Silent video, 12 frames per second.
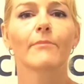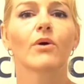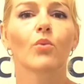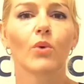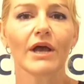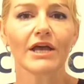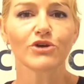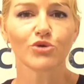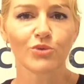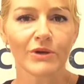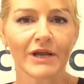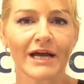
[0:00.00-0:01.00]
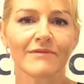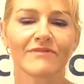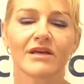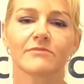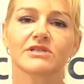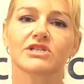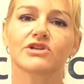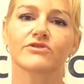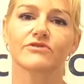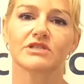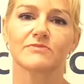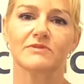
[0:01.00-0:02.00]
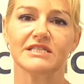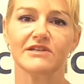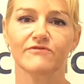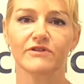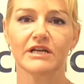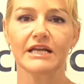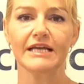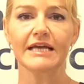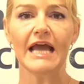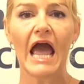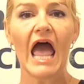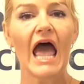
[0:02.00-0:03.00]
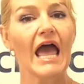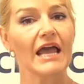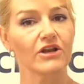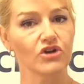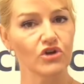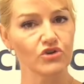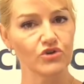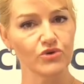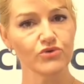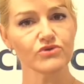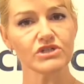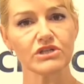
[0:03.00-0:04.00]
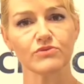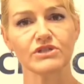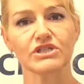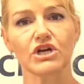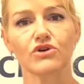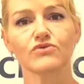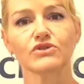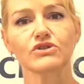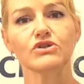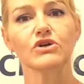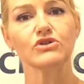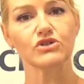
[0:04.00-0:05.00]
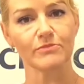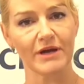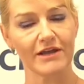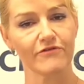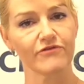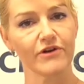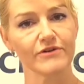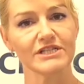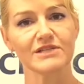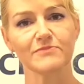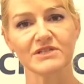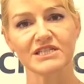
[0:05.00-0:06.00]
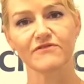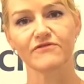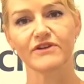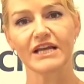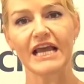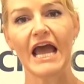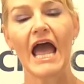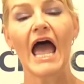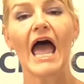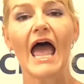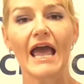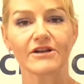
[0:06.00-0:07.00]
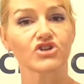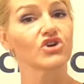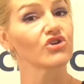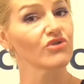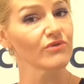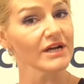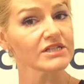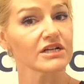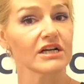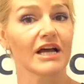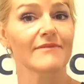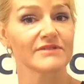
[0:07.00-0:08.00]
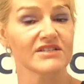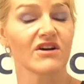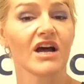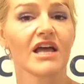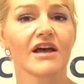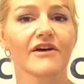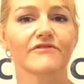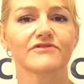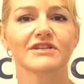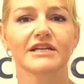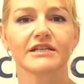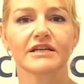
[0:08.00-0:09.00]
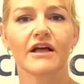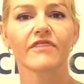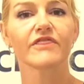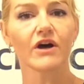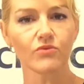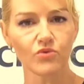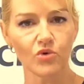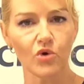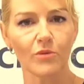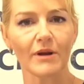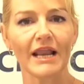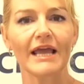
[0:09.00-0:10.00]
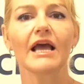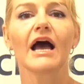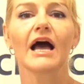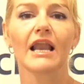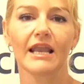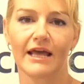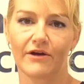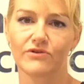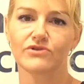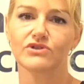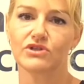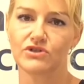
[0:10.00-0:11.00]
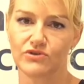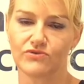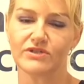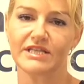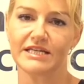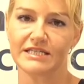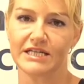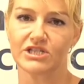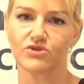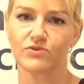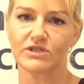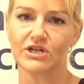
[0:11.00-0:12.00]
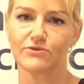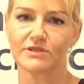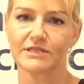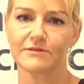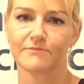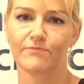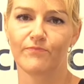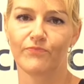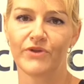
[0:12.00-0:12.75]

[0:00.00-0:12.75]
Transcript: But where you name their material specifically and use the results to make very specific and correct claims, as I have done, they'll normally allow you to use their test results.